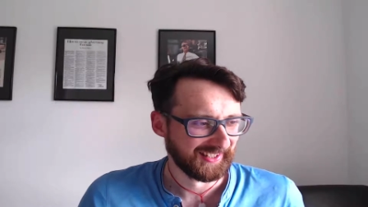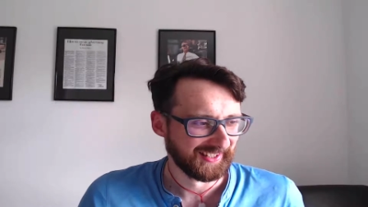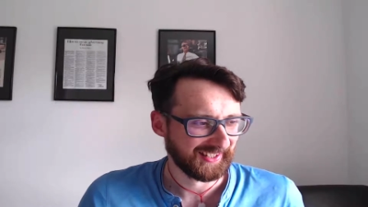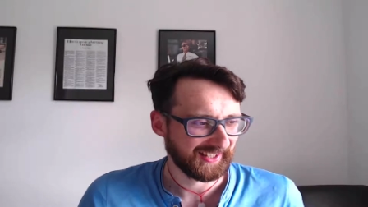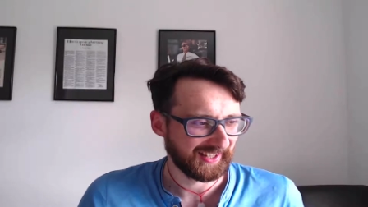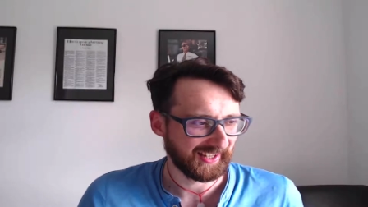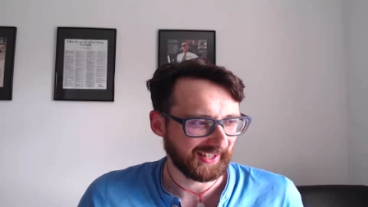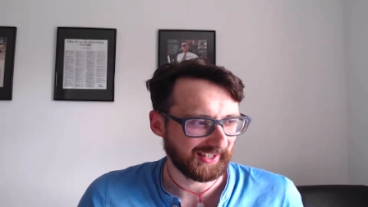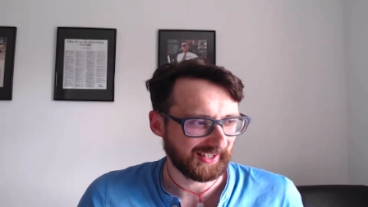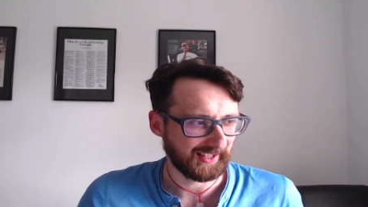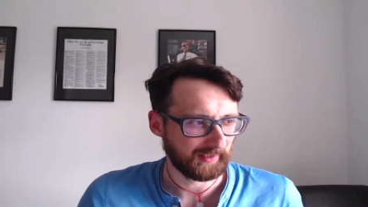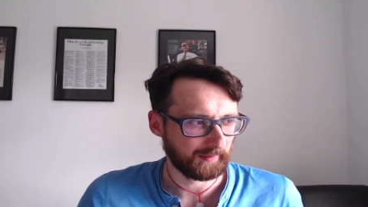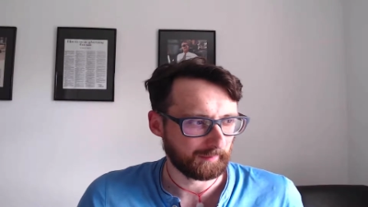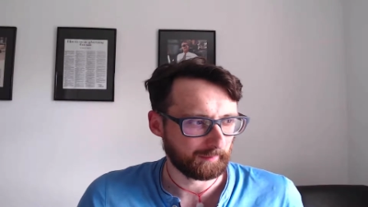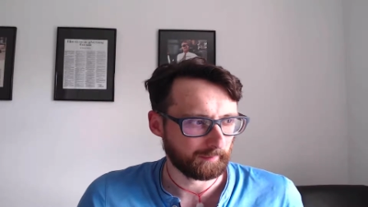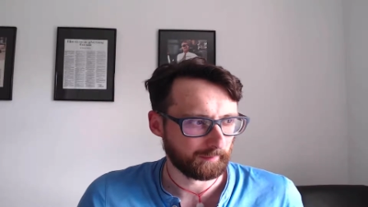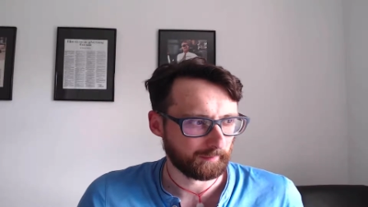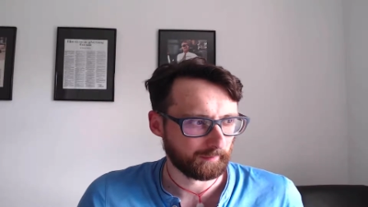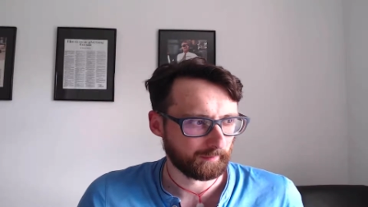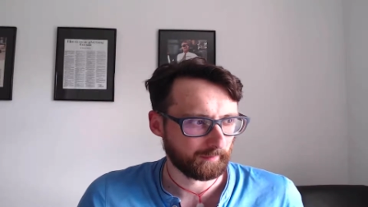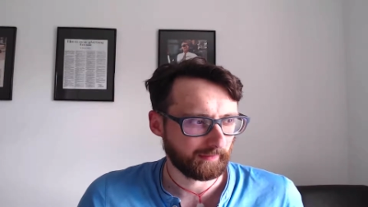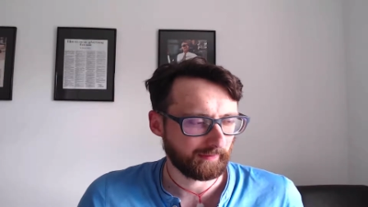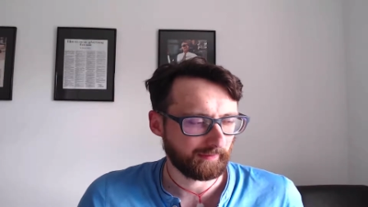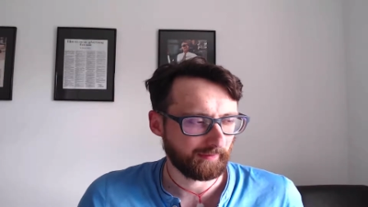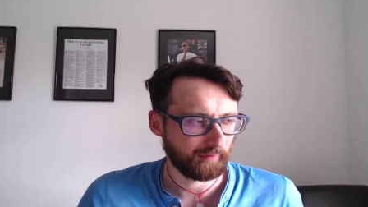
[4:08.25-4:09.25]
um,
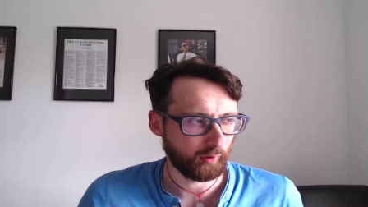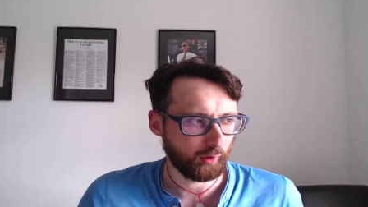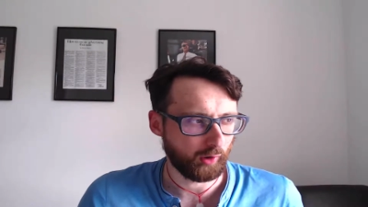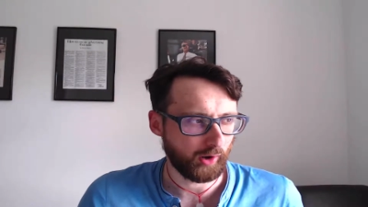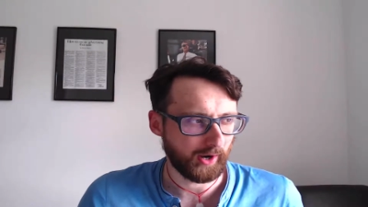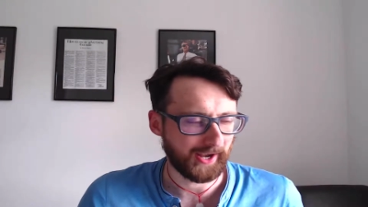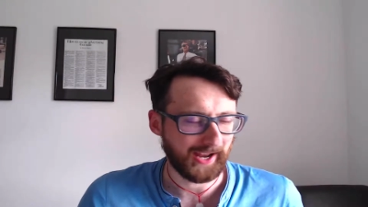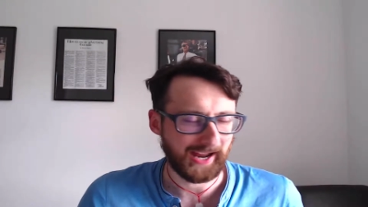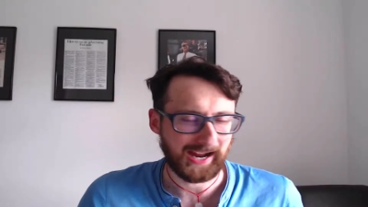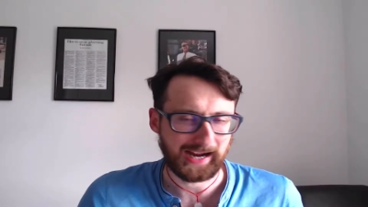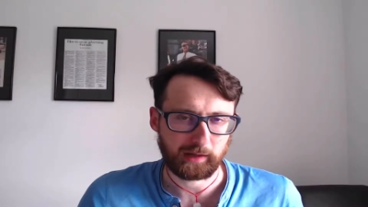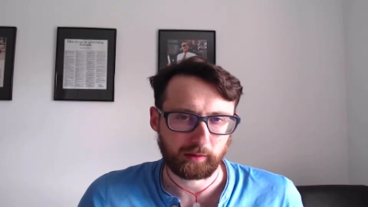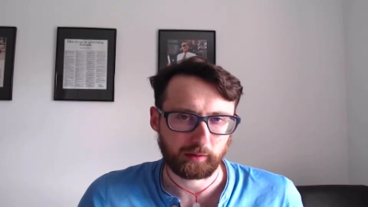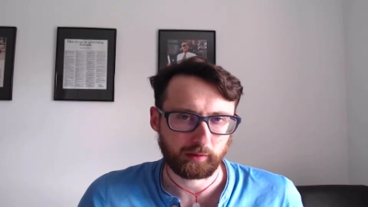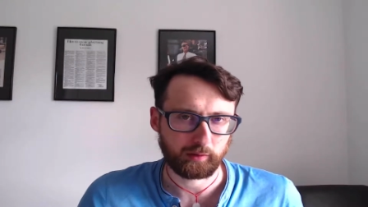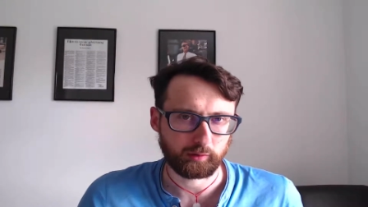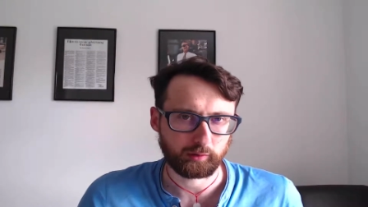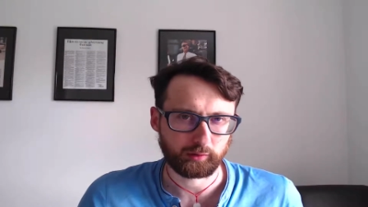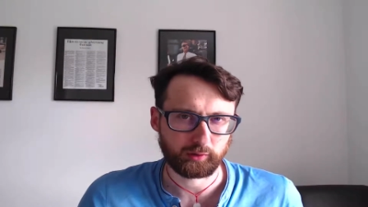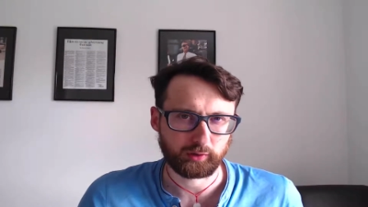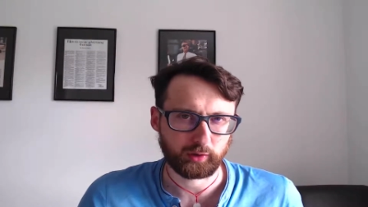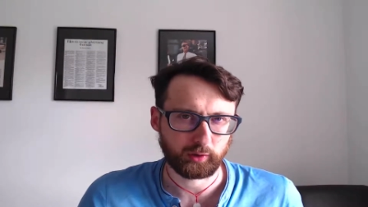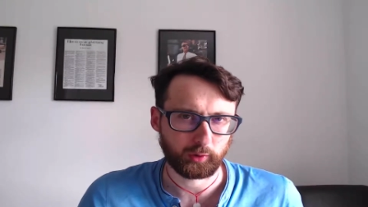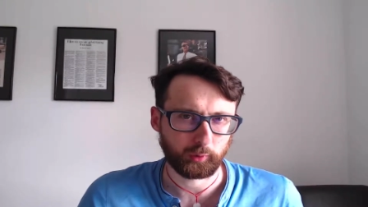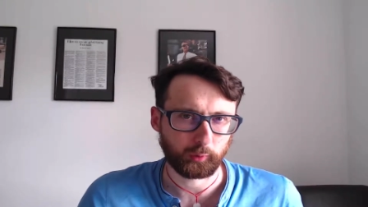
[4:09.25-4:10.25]
for an hour or
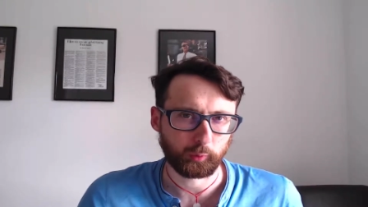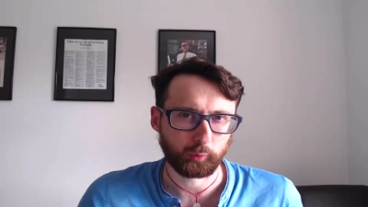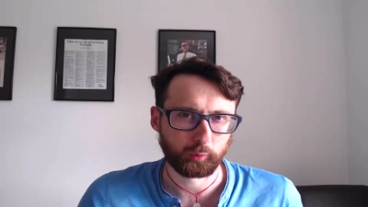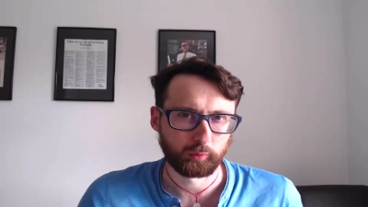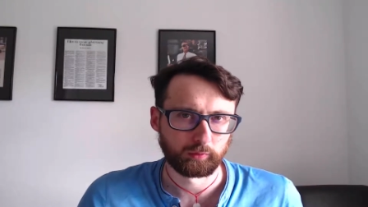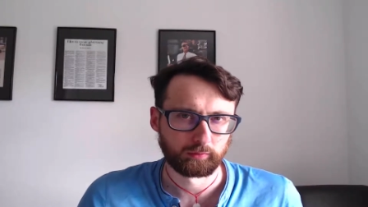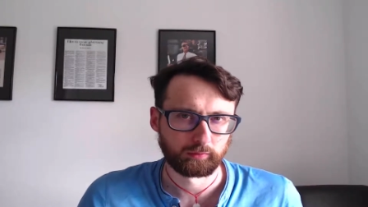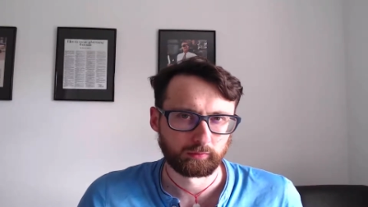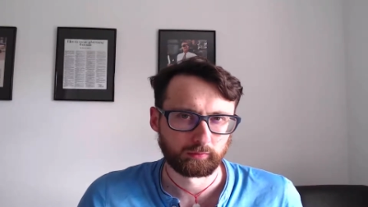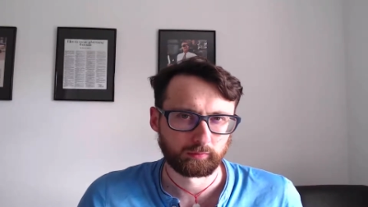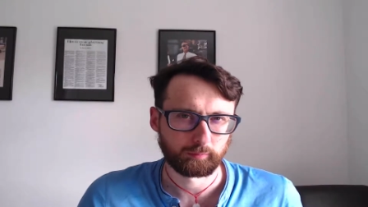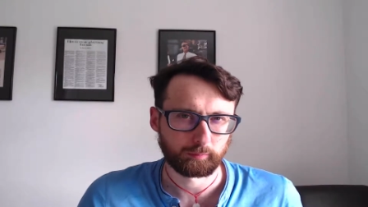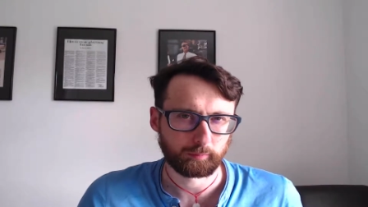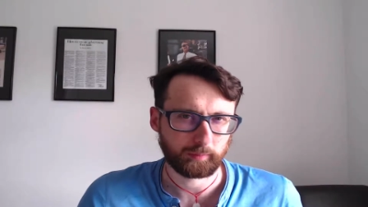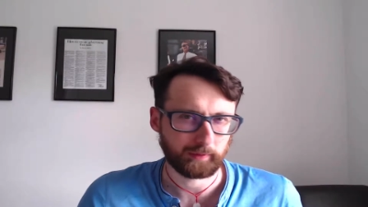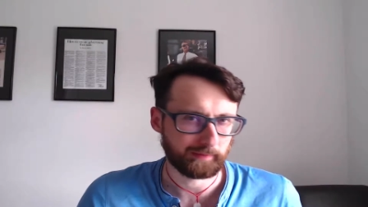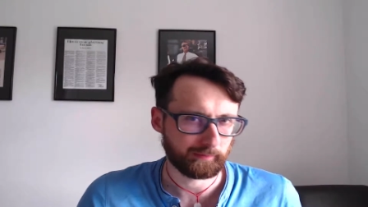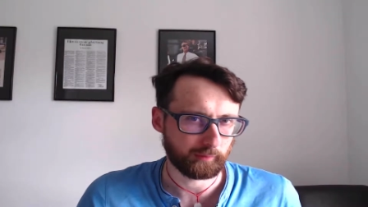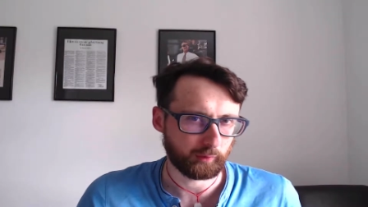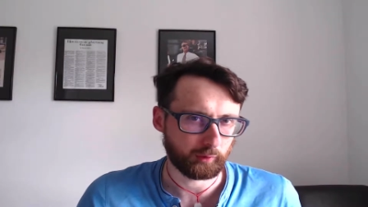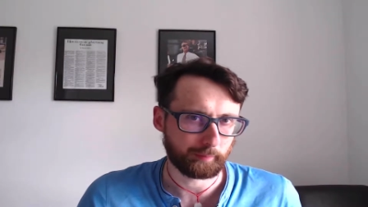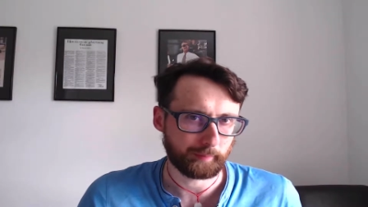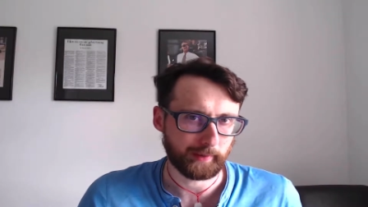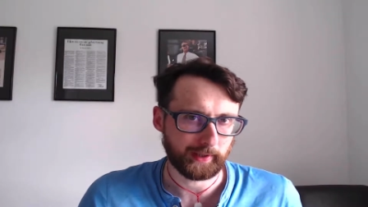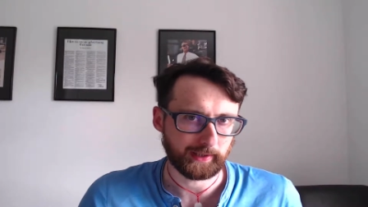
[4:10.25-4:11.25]
two
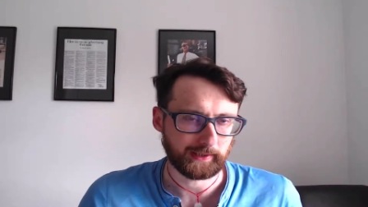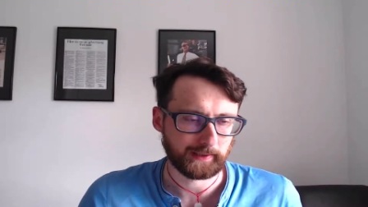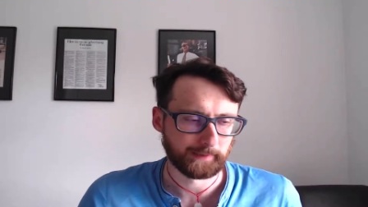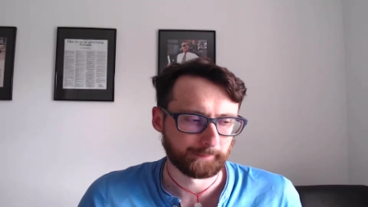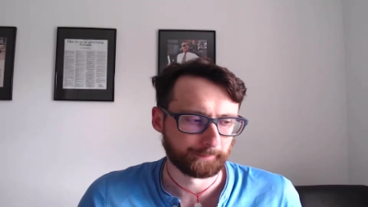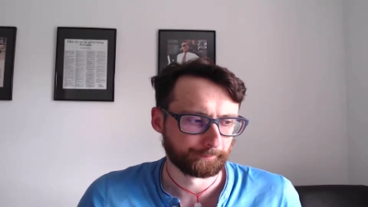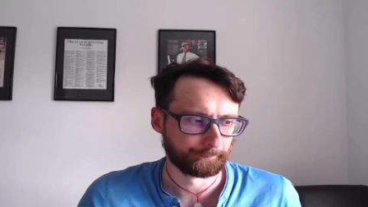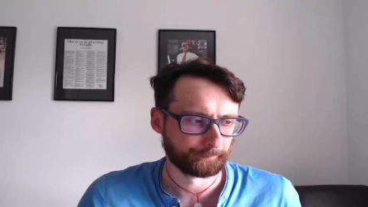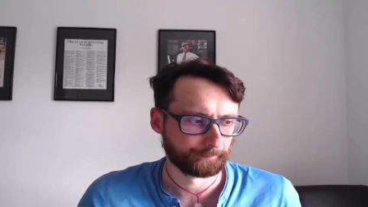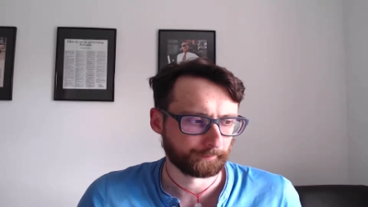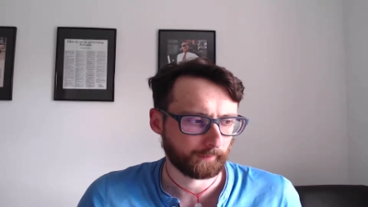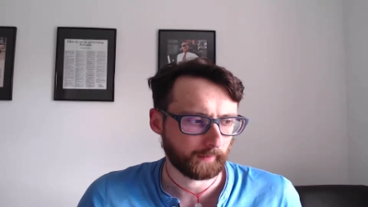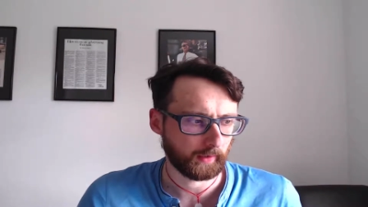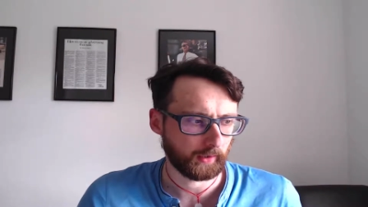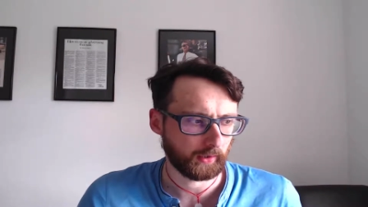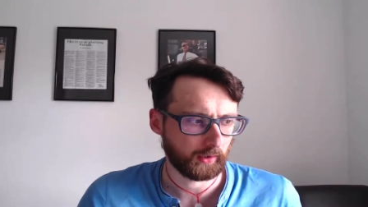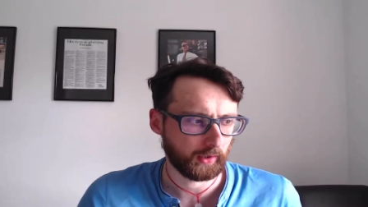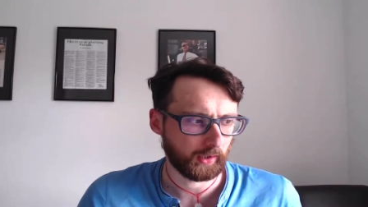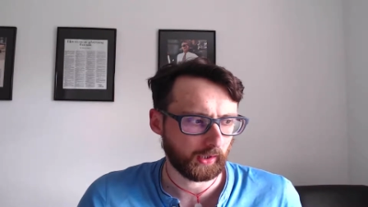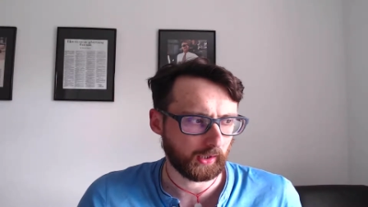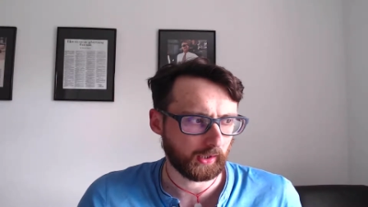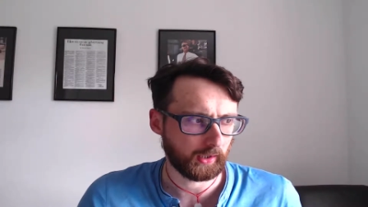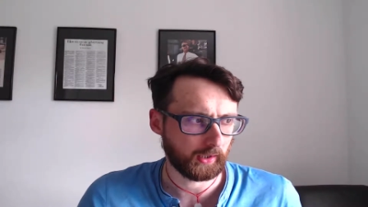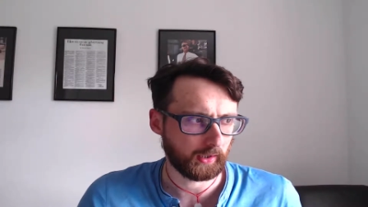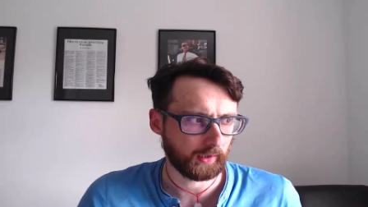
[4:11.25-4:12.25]
before bed.
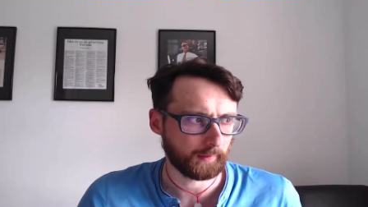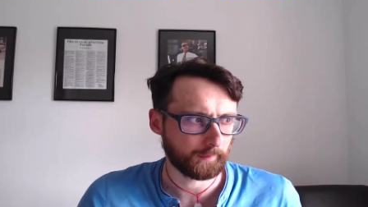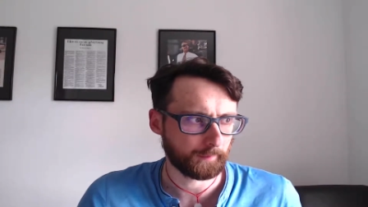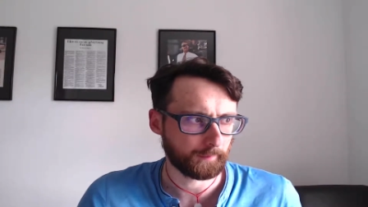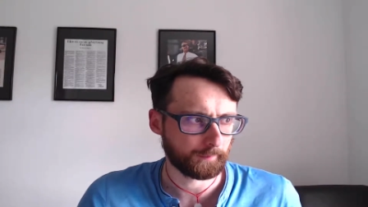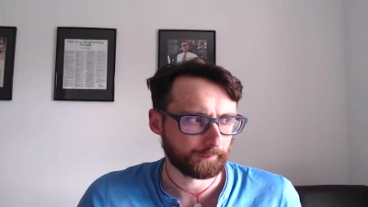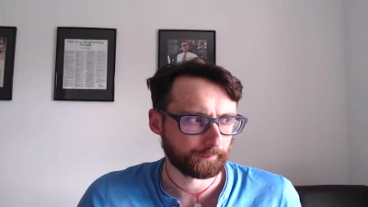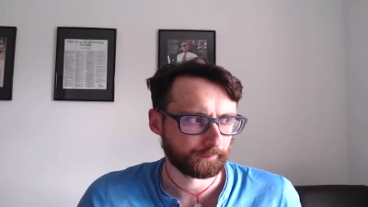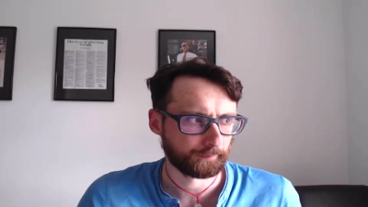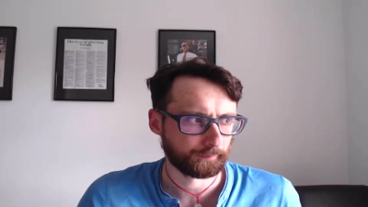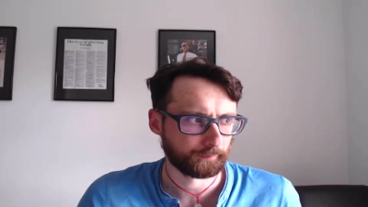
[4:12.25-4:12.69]
Um,